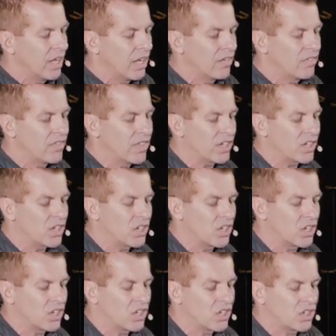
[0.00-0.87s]
of the,
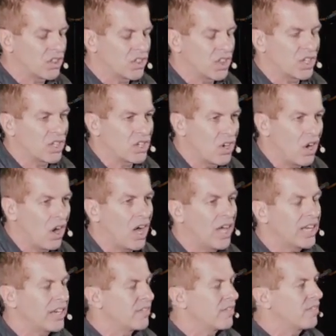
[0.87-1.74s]
the
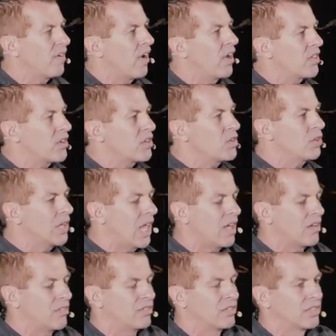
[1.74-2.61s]
God and Father you
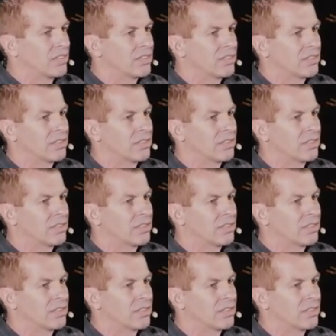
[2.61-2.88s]
love.